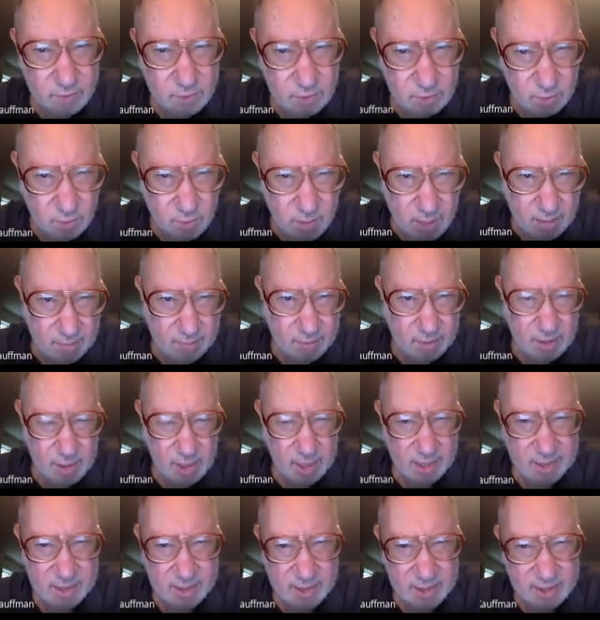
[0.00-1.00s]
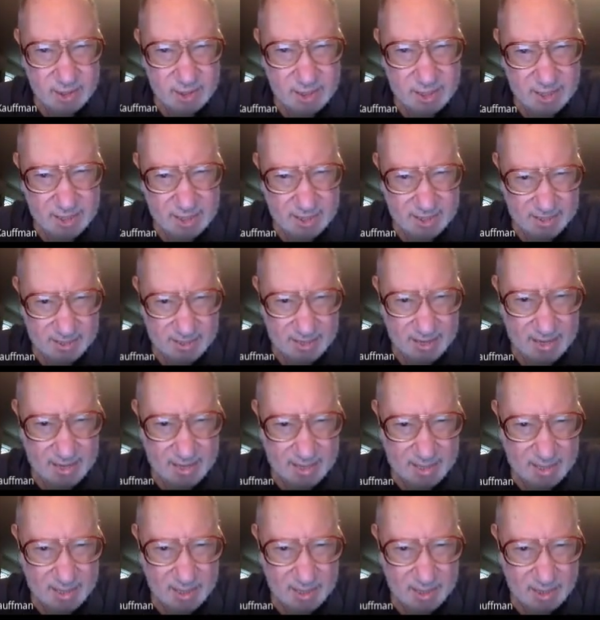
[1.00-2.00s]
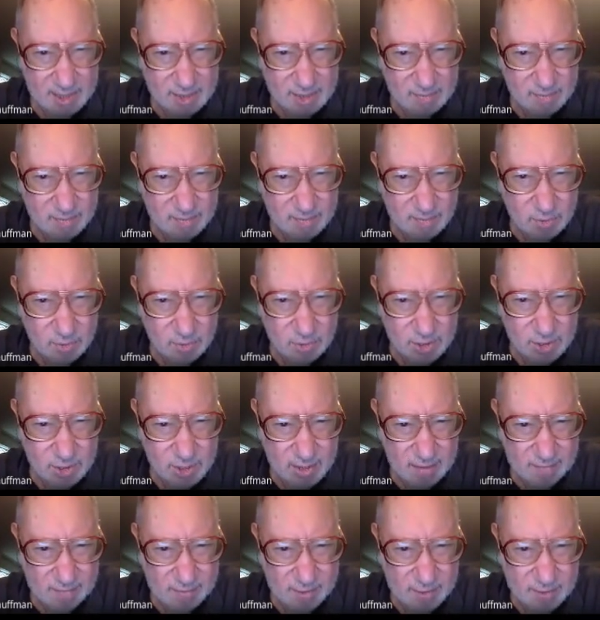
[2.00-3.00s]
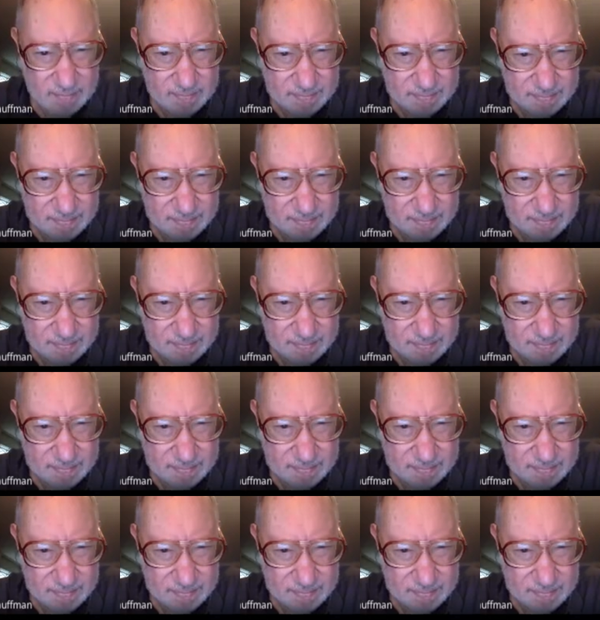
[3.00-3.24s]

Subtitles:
So I would like to see it at that nuts and bolts level.